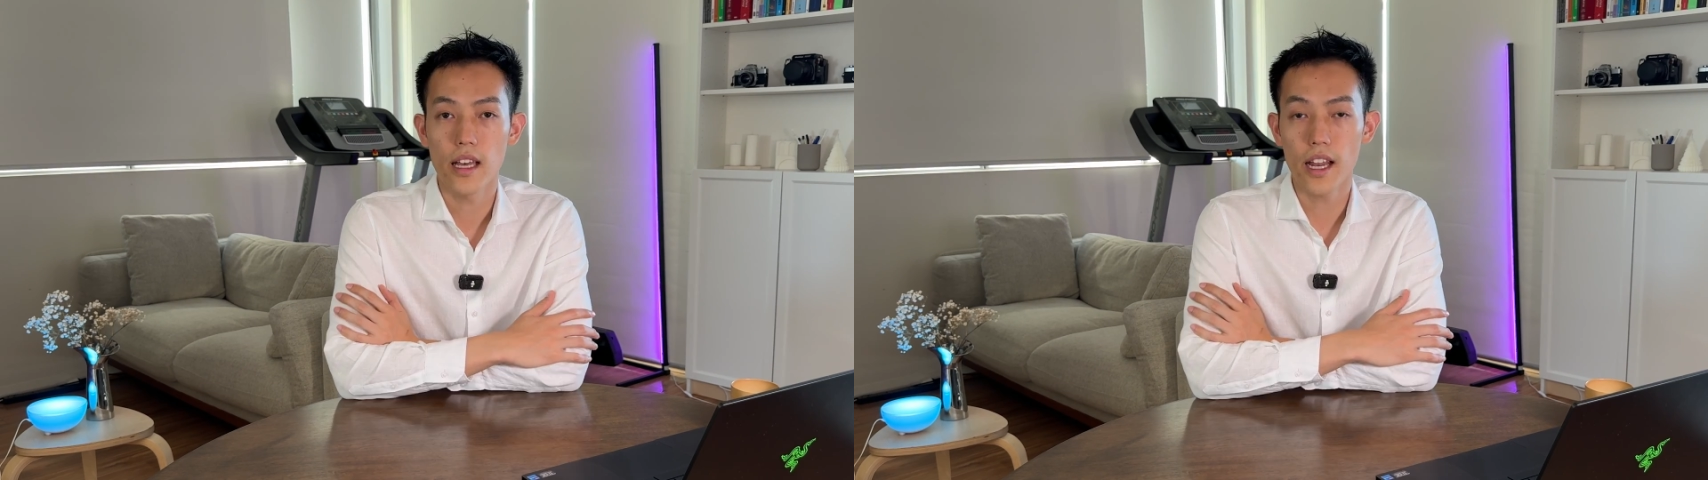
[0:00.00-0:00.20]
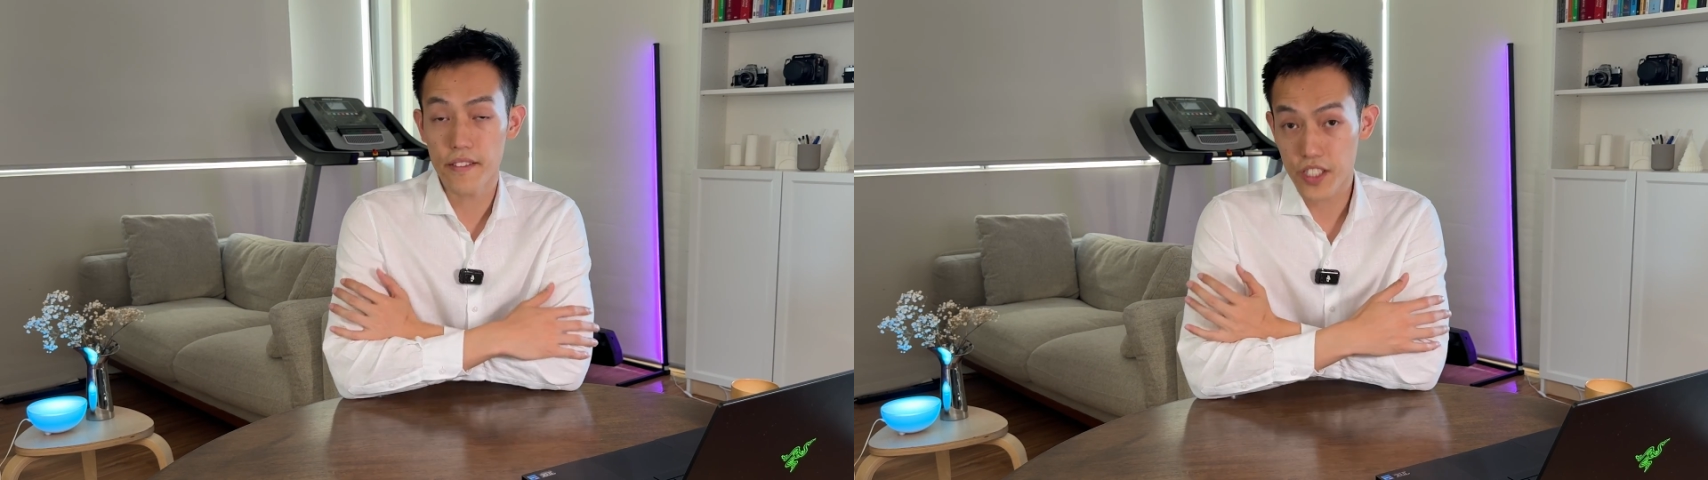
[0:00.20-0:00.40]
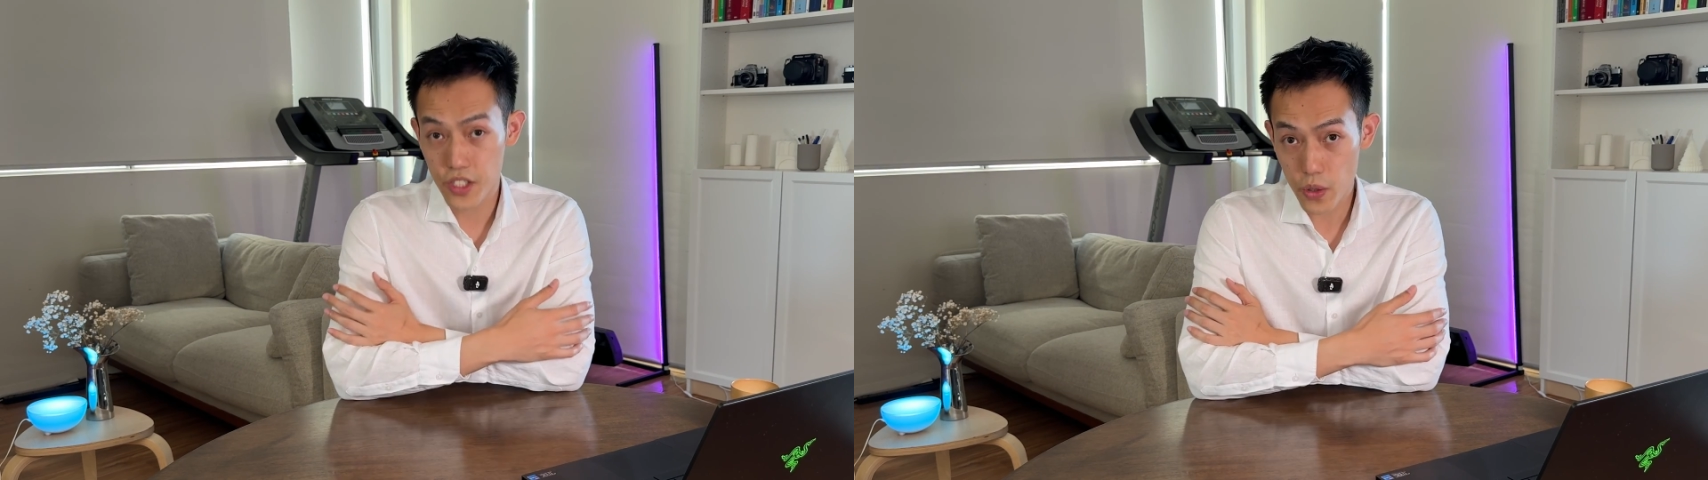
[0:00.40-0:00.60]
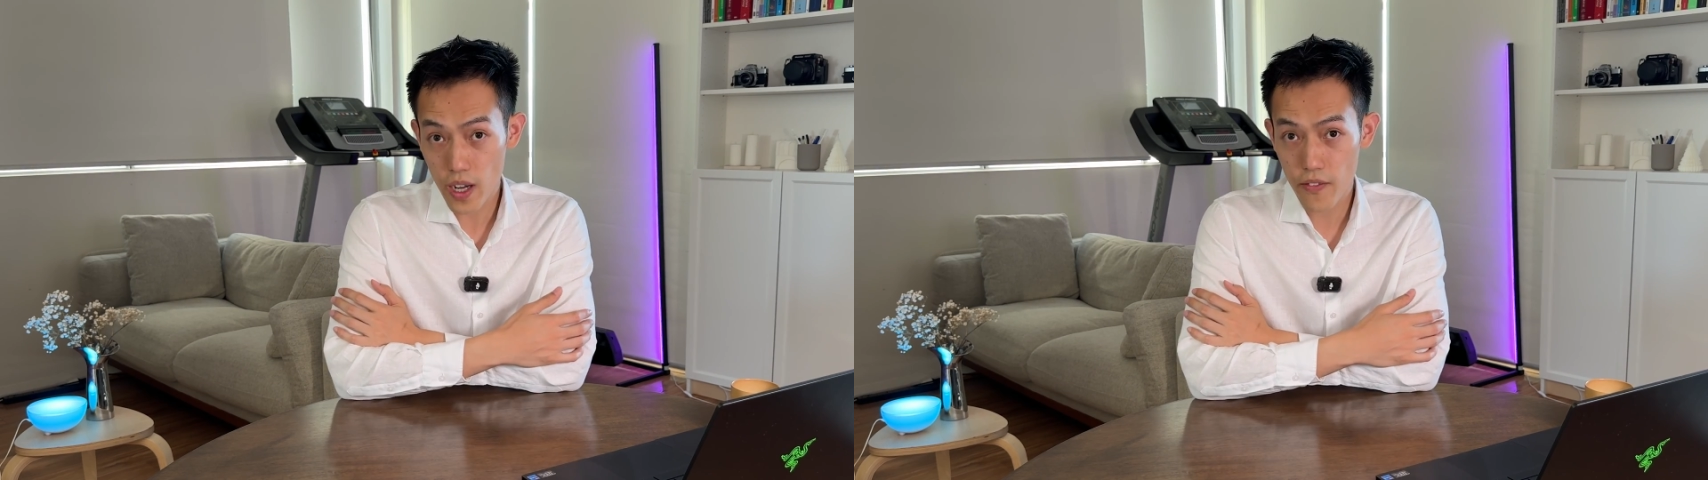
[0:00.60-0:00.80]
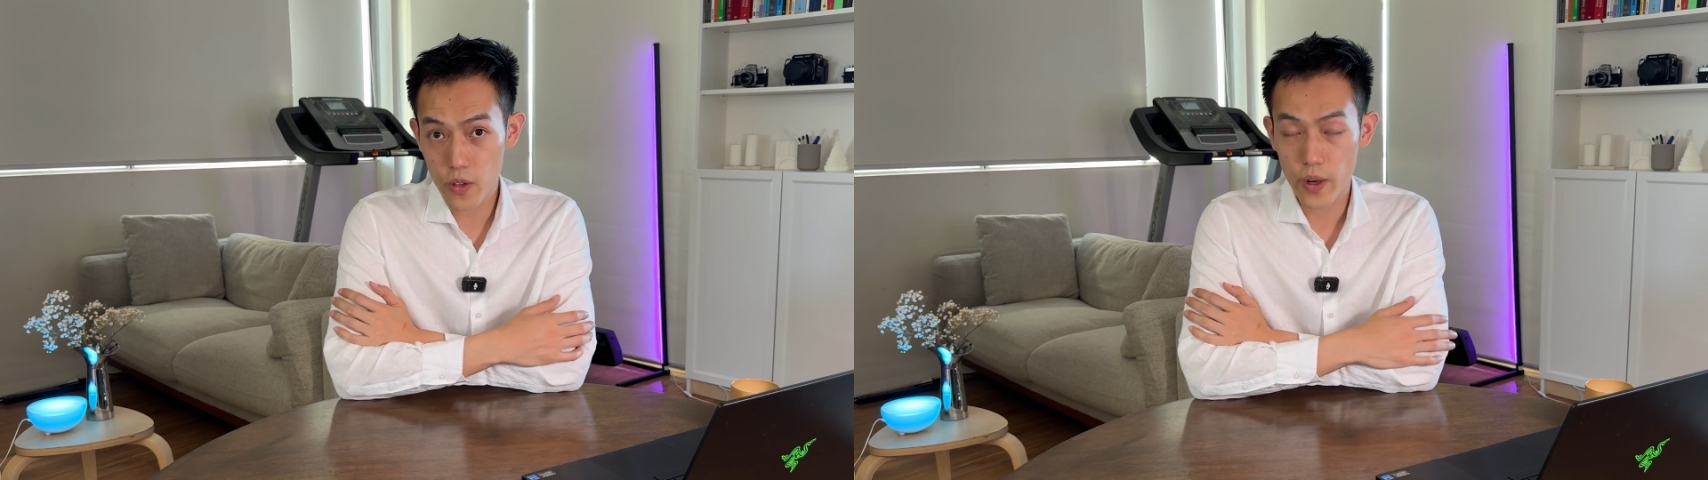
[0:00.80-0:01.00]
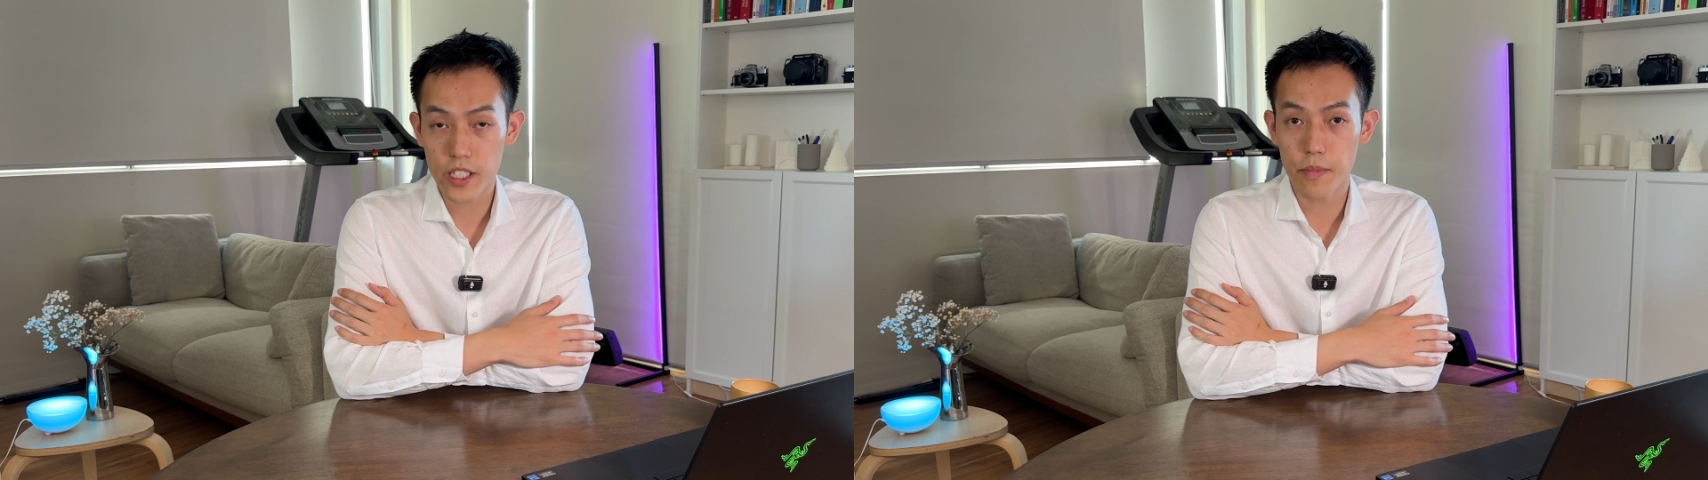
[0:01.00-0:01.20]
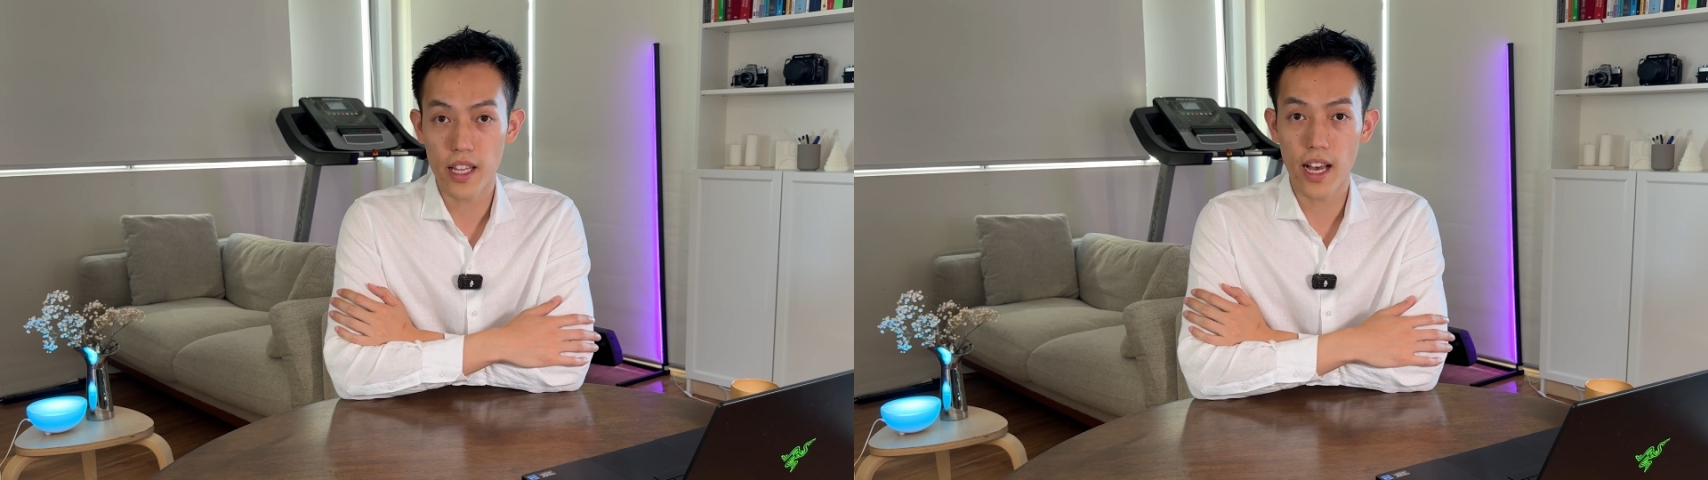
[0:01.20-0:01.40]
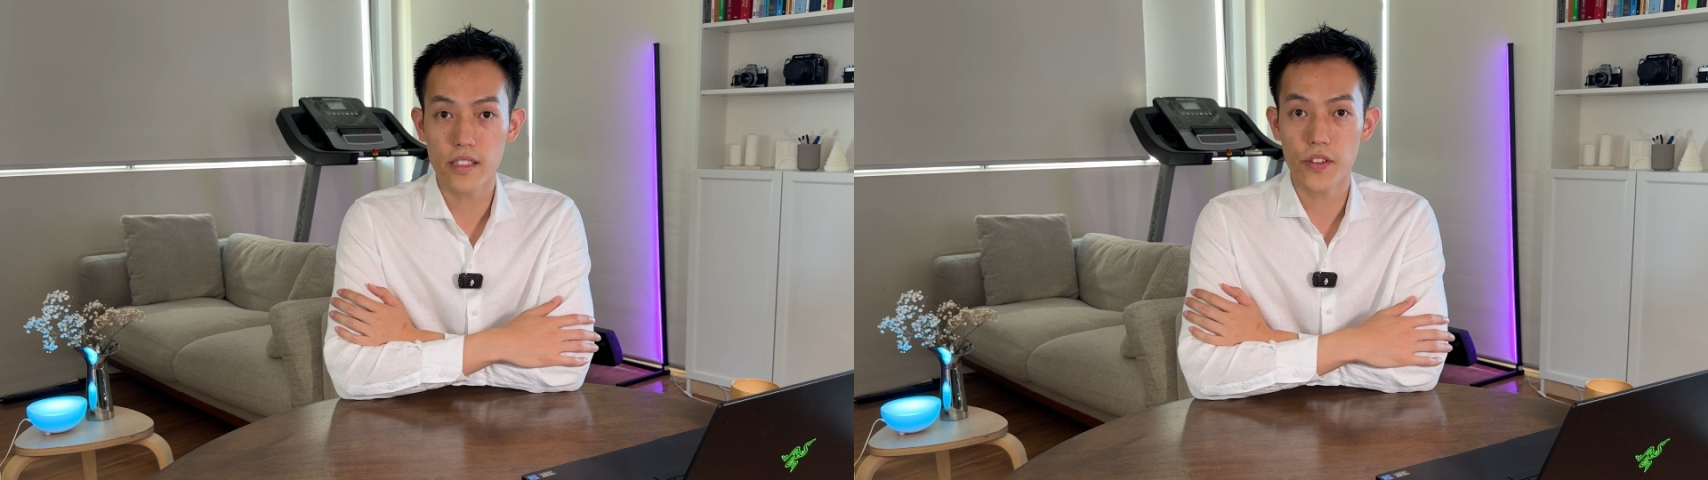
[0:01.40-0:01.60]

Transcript: And if you still haven't watched my last